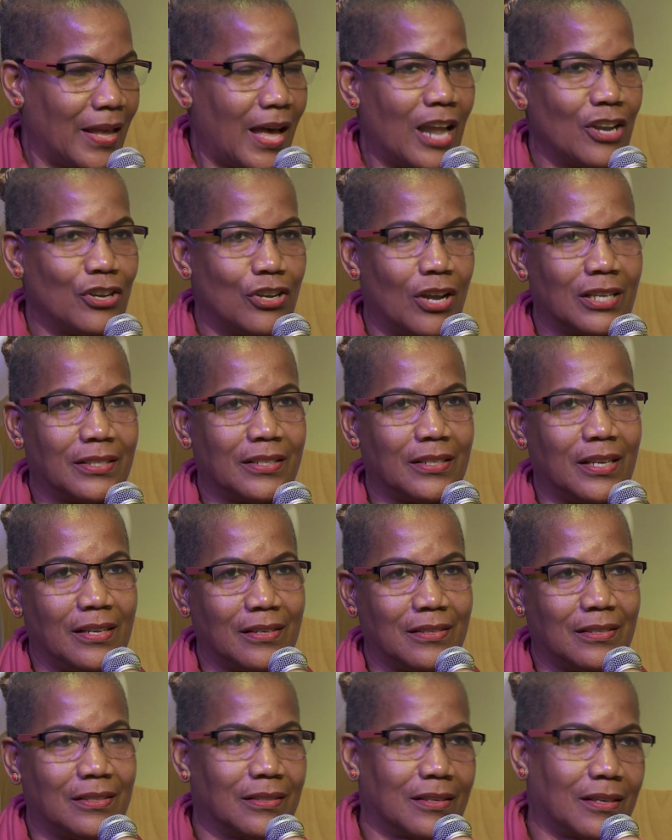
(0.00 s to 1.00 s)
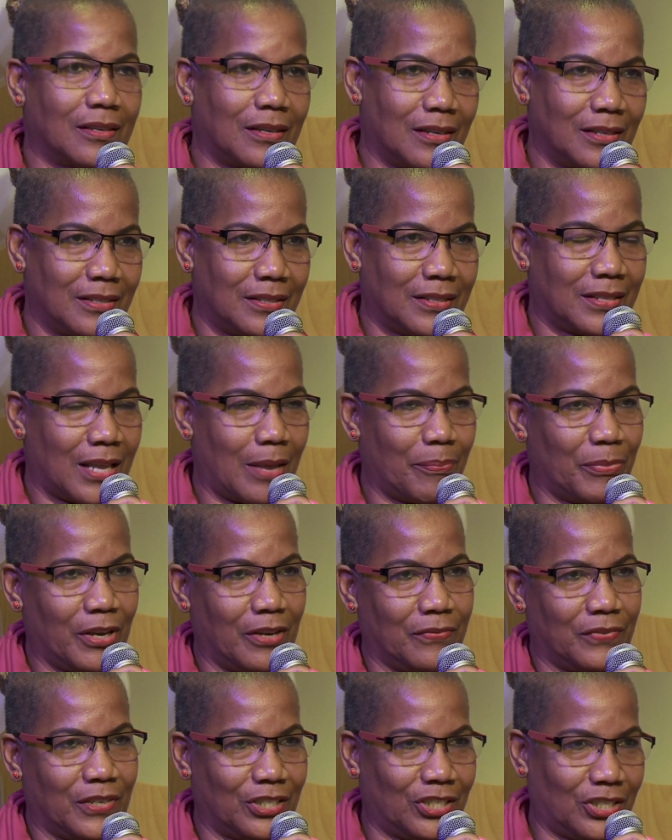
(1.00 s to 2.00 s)
and not in the concept
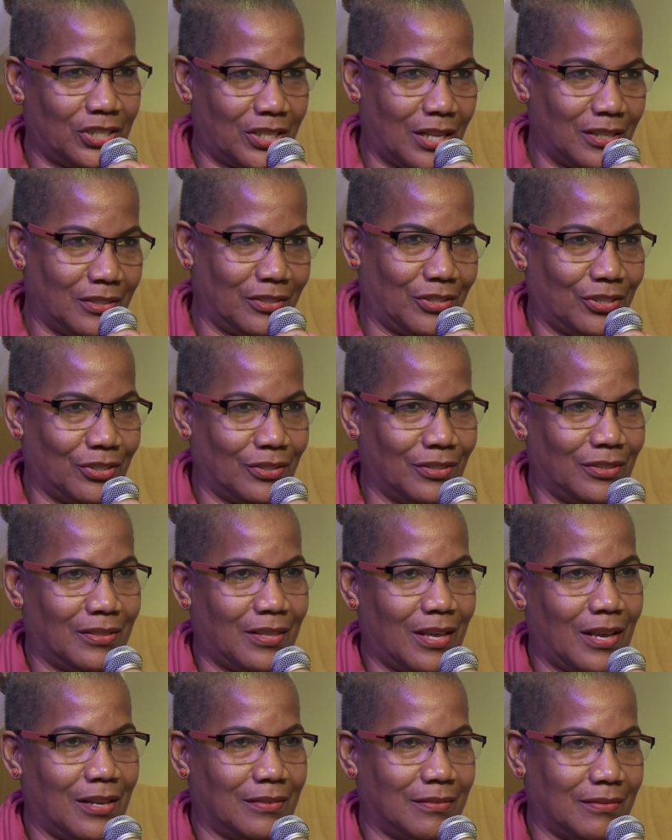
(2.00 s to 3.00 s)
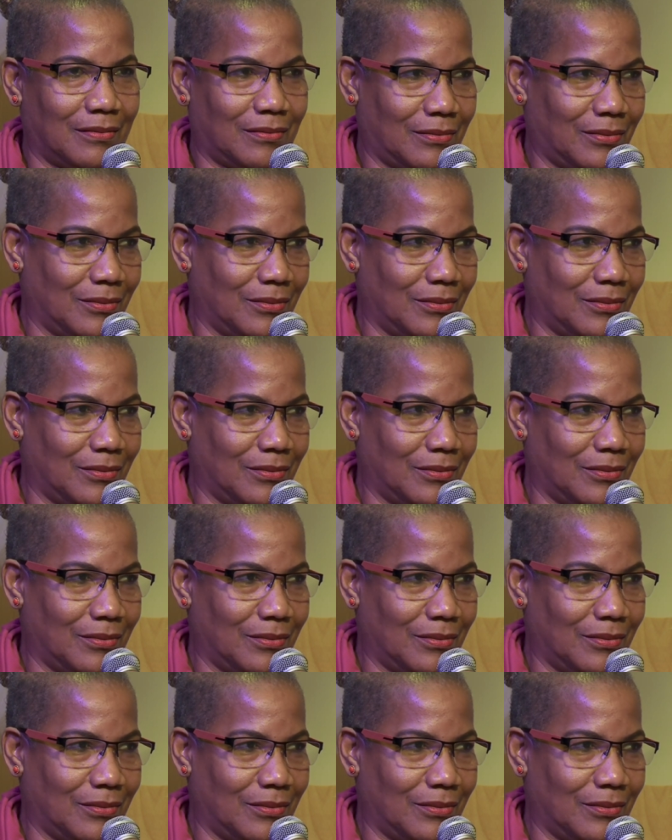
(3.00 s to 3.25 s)
of a shelter that